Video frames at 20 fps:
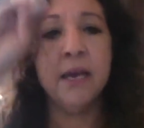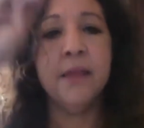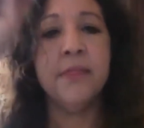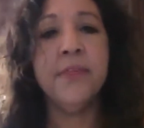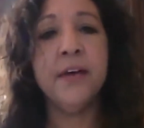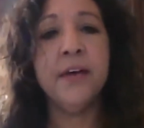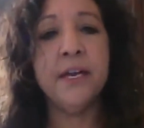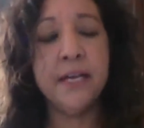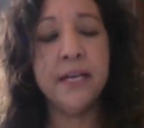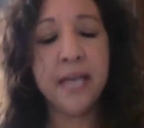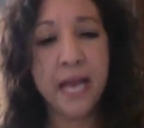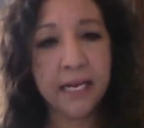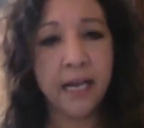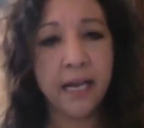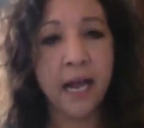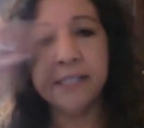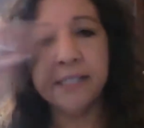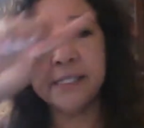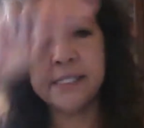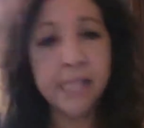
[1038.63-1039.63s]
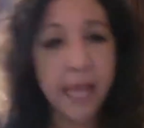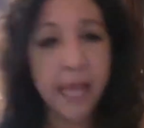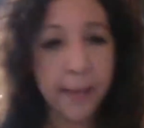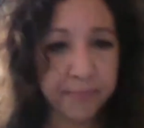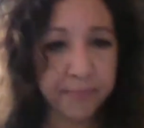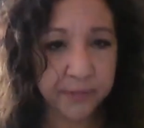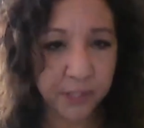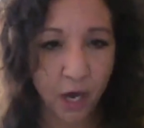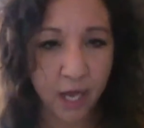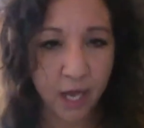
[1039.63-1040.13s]
I
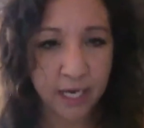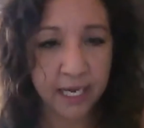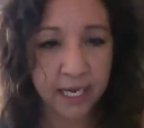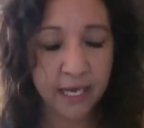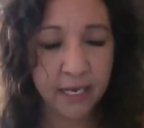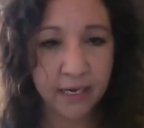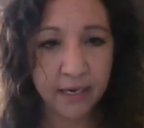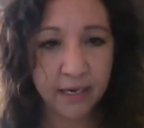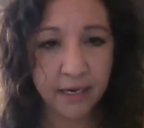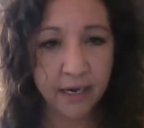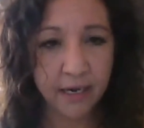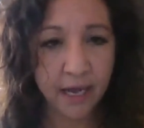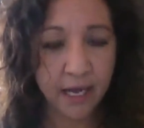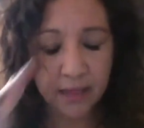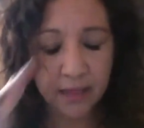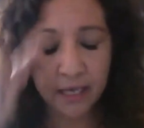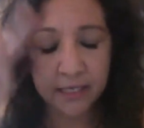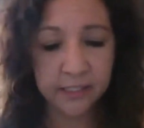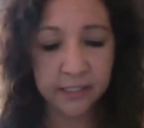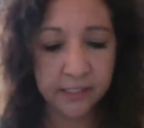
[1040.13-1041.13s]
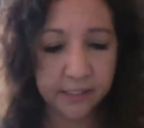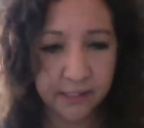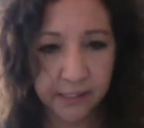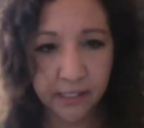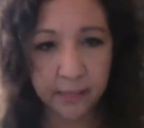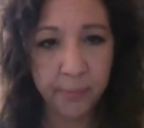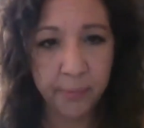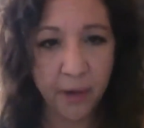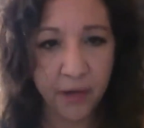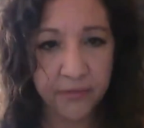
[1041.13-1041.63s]
slept on it. I like to
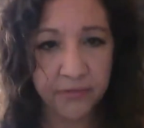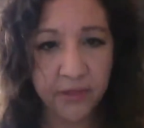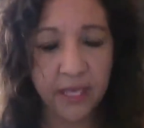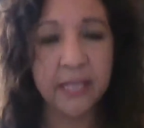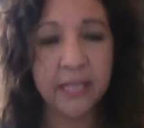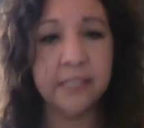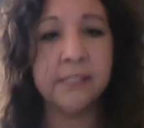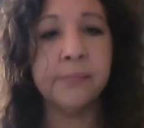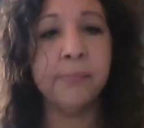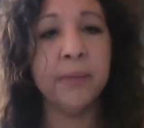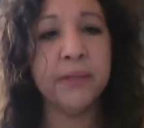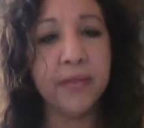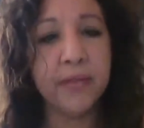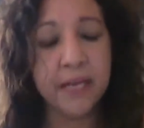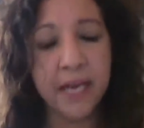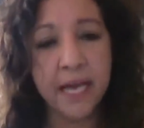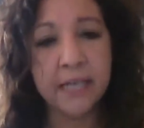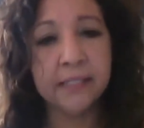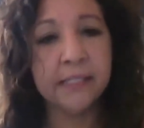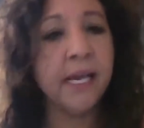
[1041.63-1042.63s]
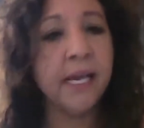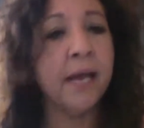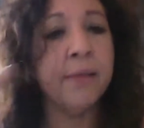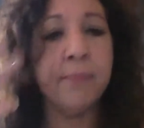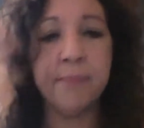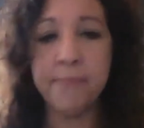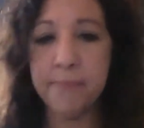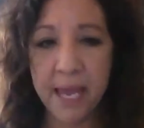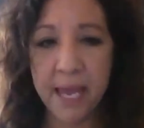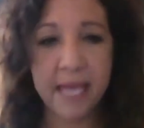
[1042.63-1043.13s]
sleep on things, but the next day I
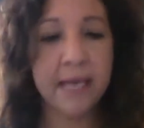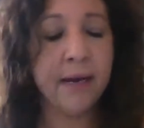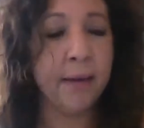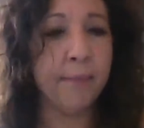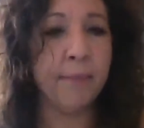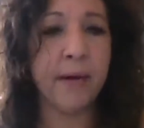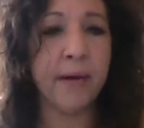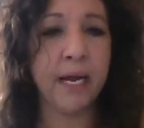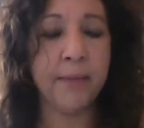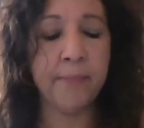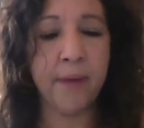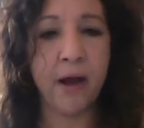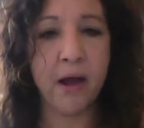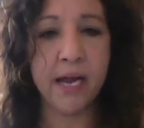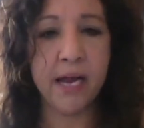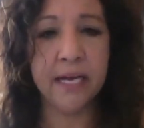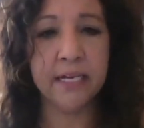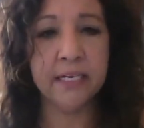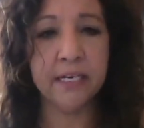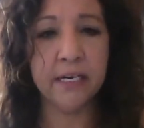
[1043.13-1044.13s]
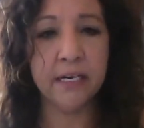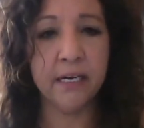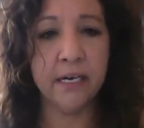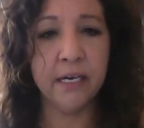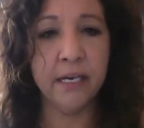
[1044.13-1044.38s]
made up my mind.